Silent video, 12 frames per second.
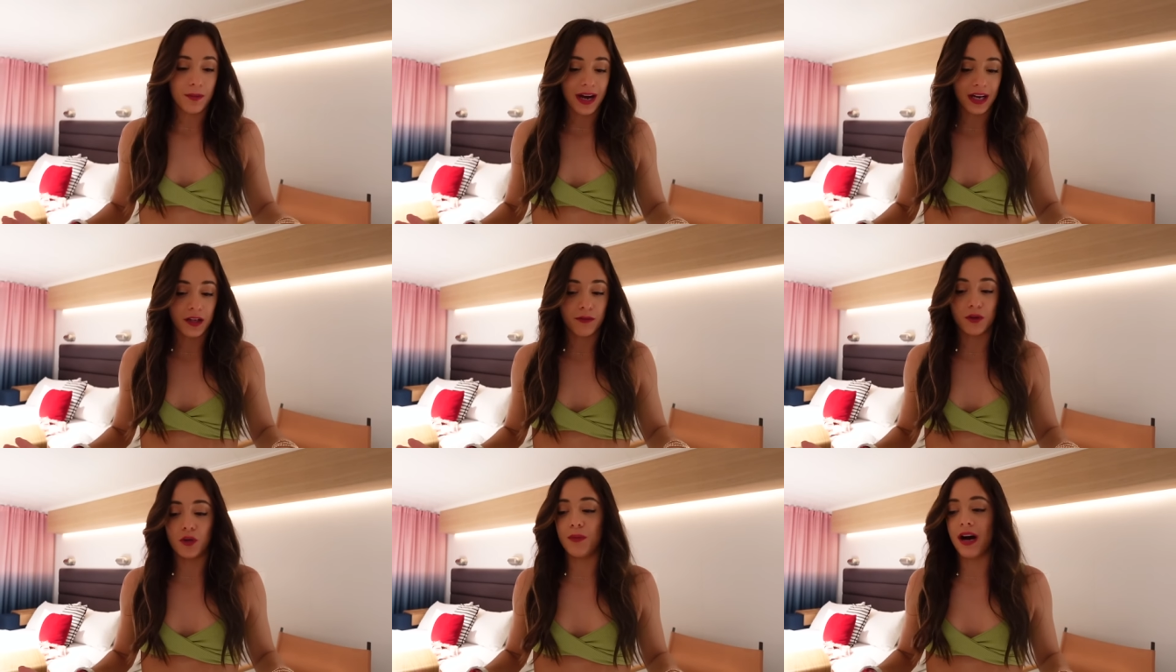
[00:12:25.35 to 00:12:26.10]
are back in the
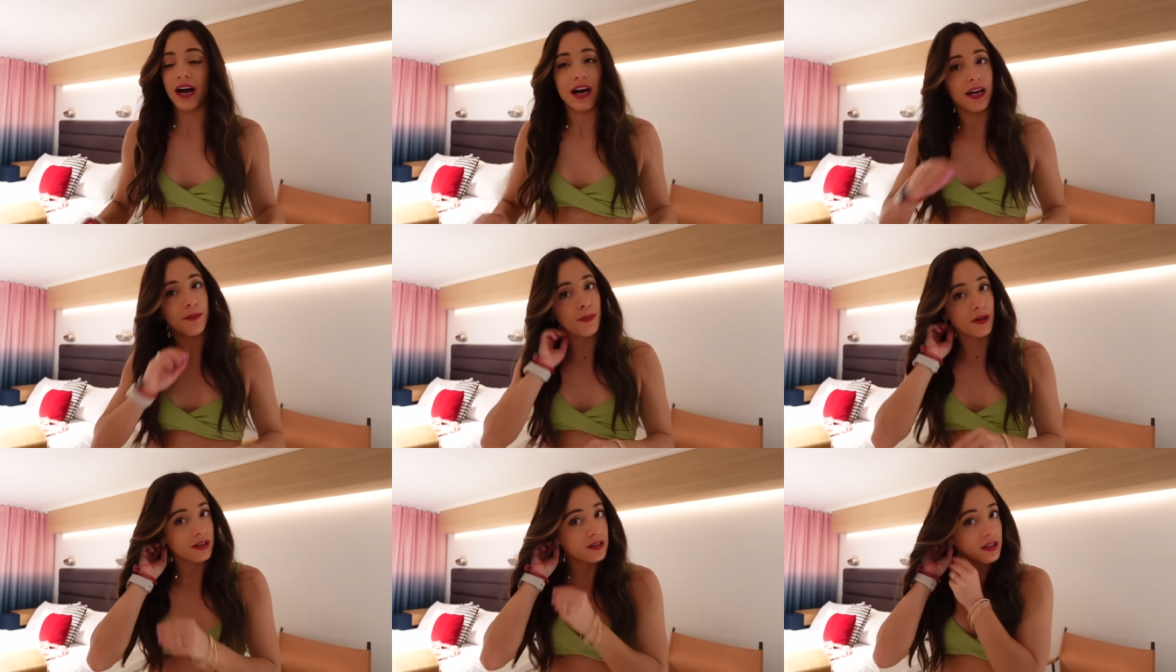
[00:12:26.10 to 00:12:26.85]
room. I
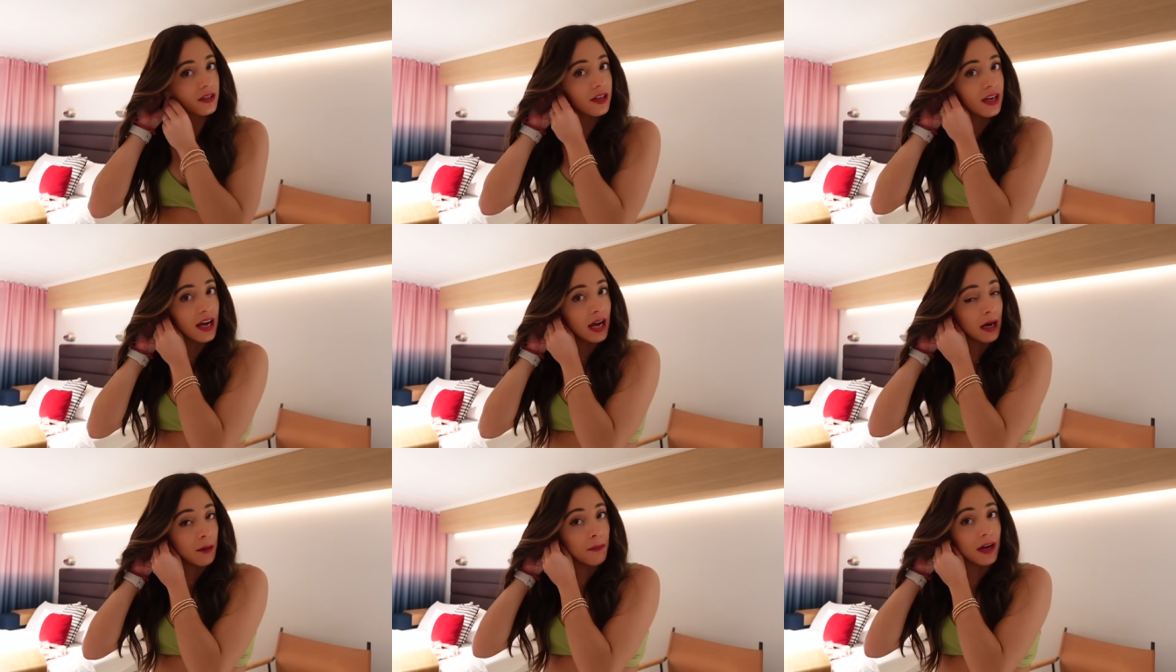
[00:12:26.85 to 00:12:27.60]
personally
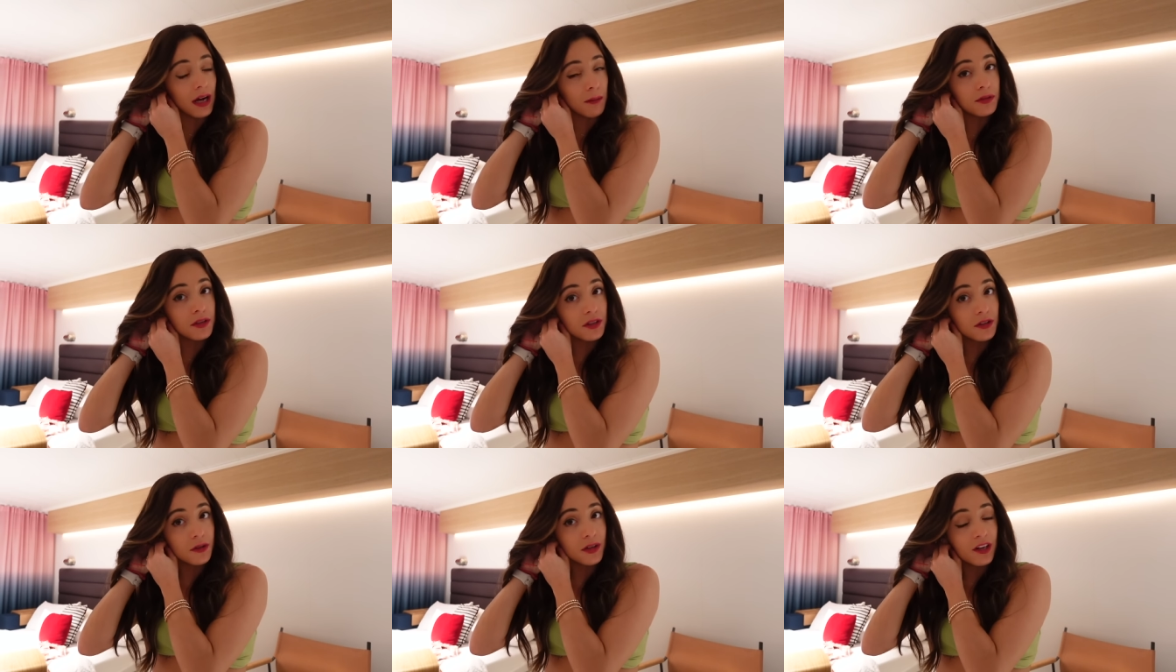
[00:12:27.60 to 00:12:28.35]
am
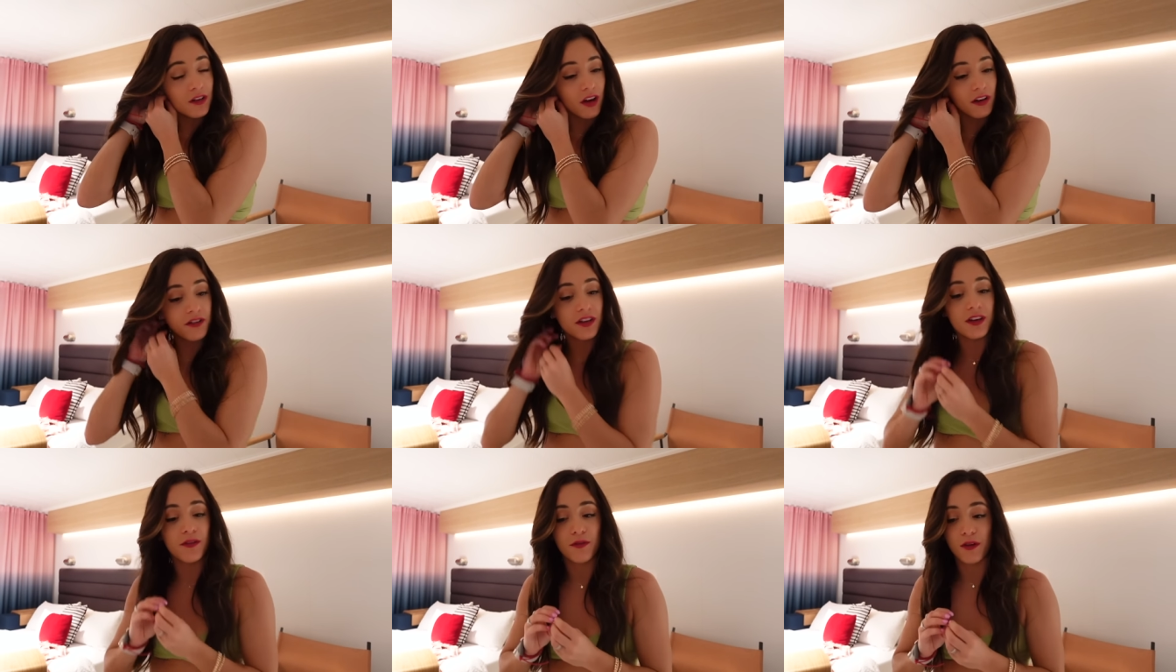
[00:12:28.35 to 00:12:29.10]
absolutely
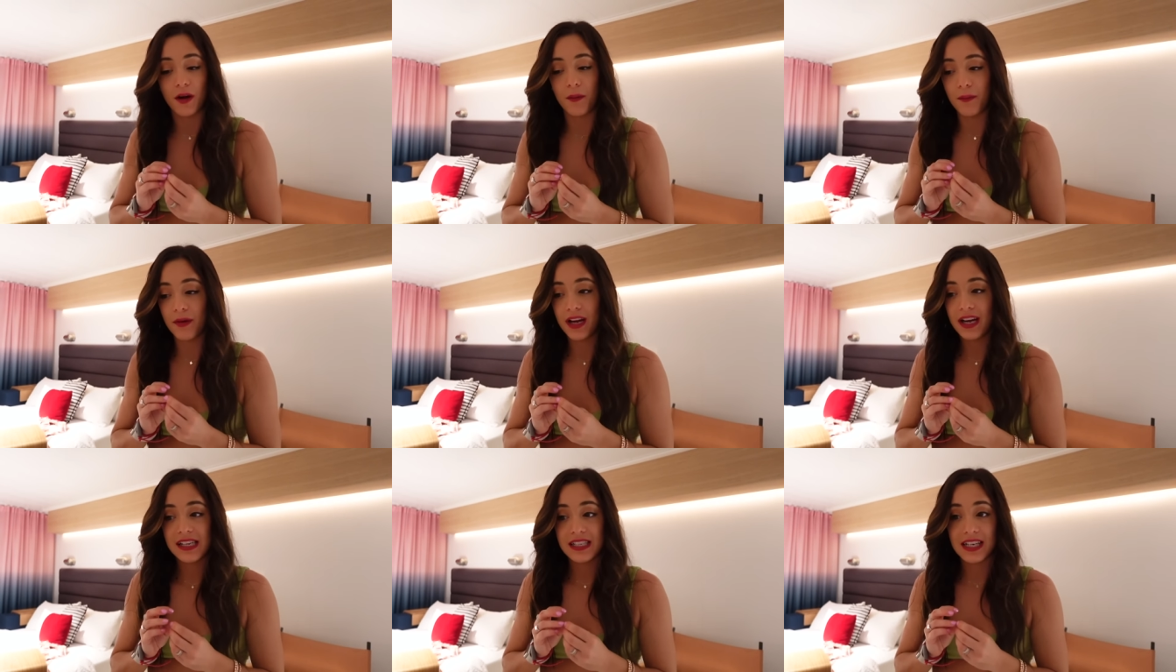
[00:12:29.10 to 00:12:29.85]
exhausted from
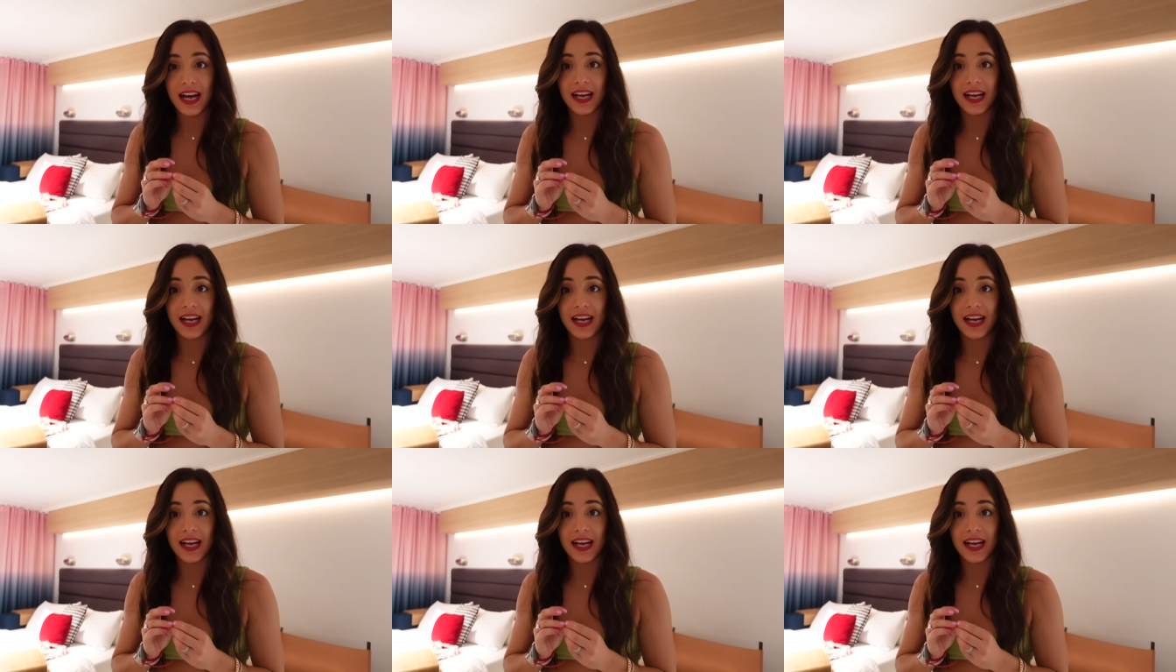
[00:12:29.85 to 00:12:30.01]
today.